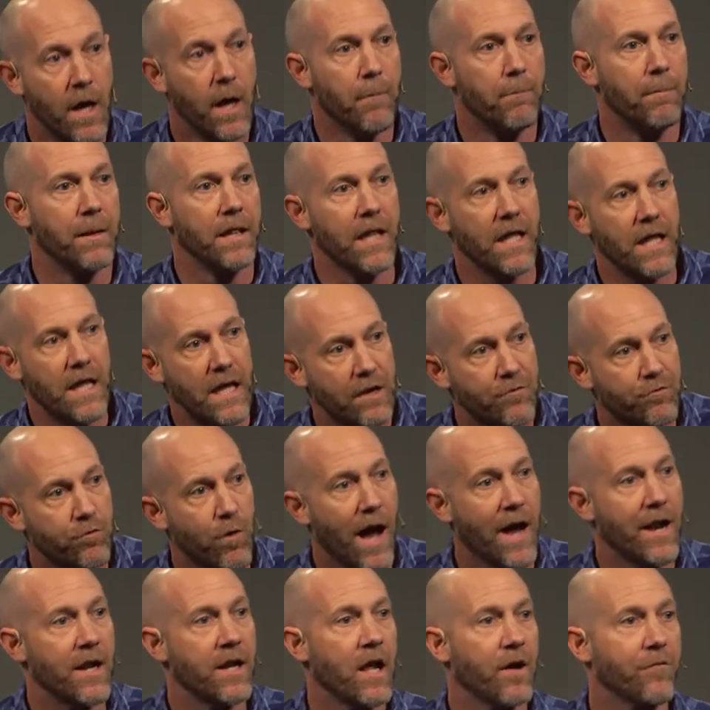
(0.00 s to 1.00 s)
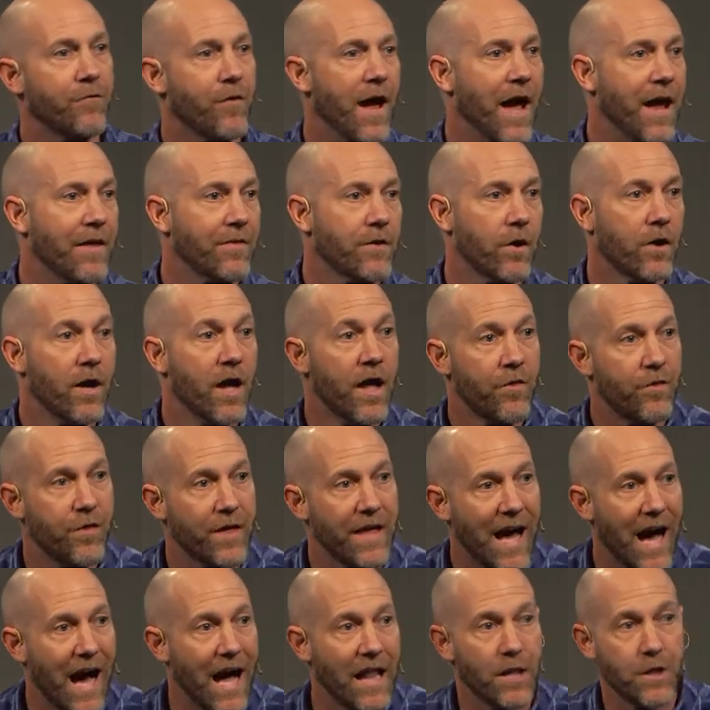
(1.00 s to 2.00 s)
believed right enough or had their
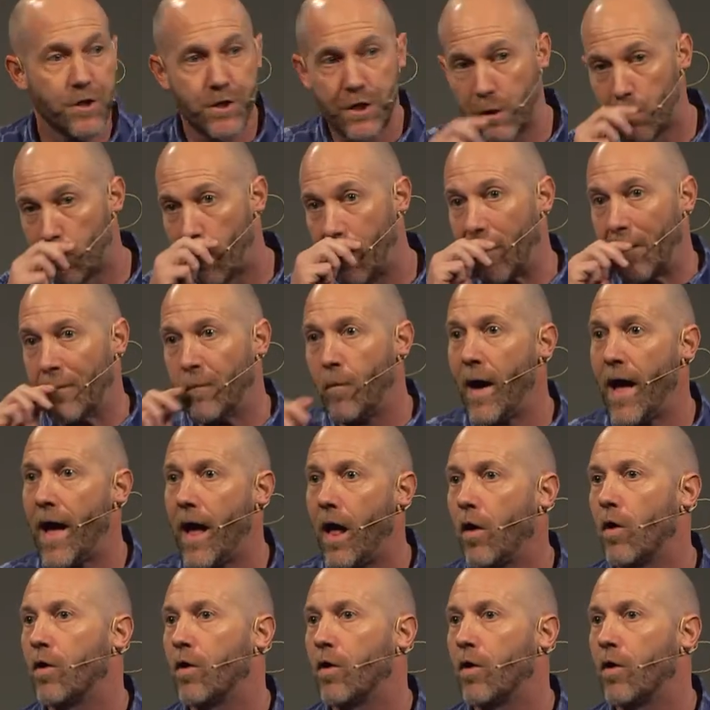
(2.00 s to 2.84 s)
theology well,